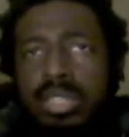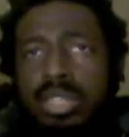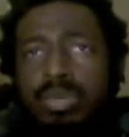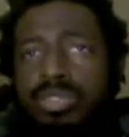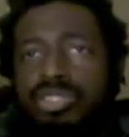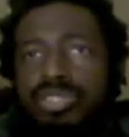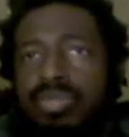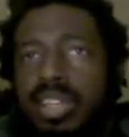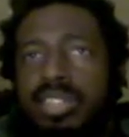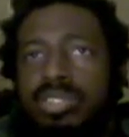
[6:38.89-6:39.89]
in which,
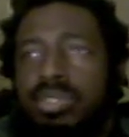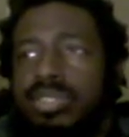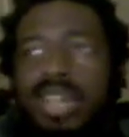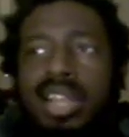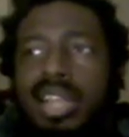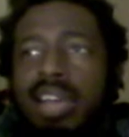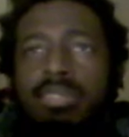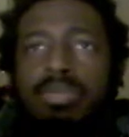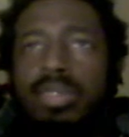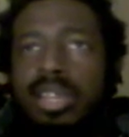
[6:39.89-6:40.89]
like, Sony's not allowed to
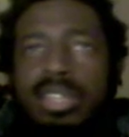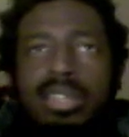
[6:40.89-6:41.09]
put, like,